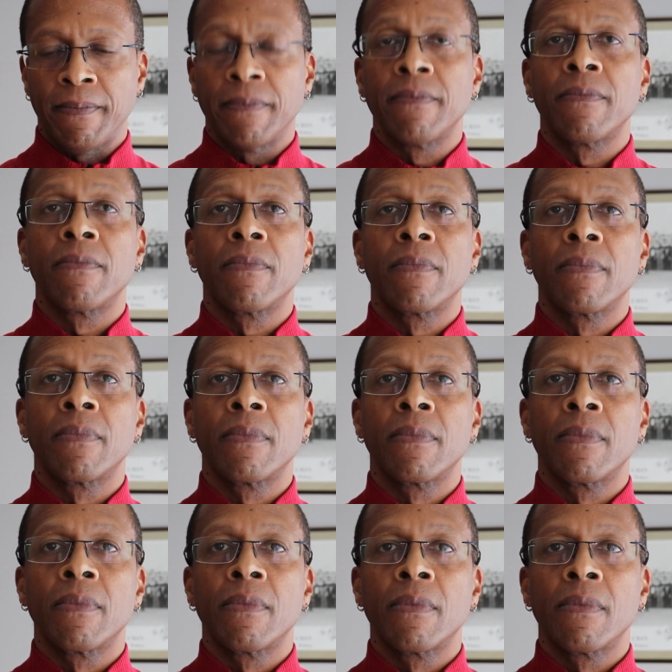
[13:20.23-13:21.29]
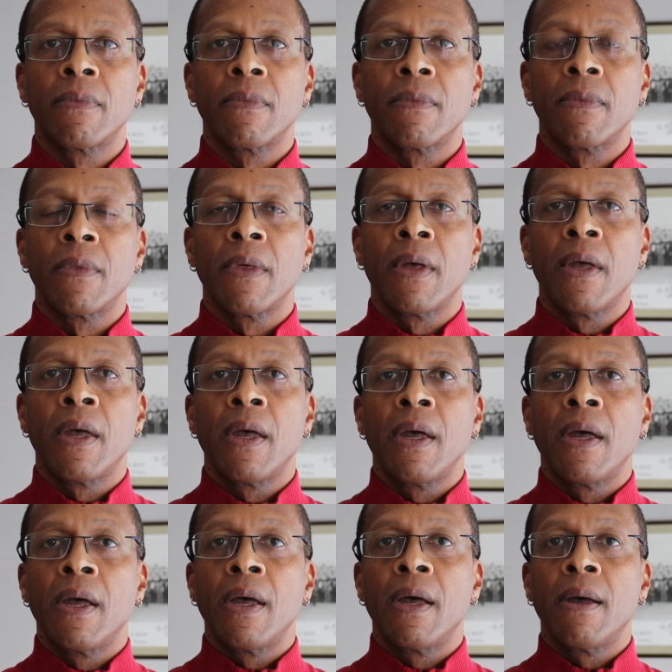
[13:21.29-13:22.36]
(no one is talking)